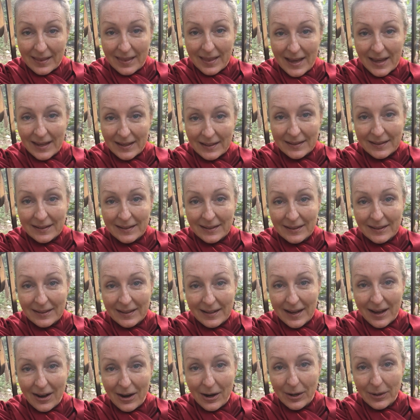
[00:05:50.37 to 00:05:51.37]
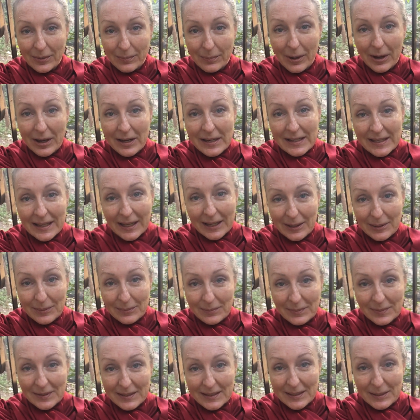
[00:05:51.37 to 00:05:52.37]
then our body
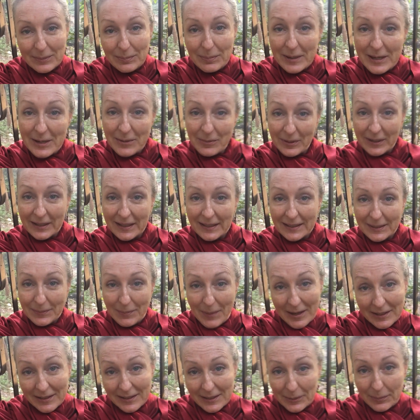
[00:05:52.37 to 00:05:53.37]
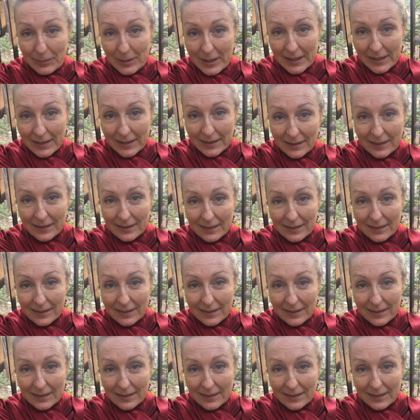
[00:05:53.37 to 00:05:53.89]
comes to be what it's meant to be.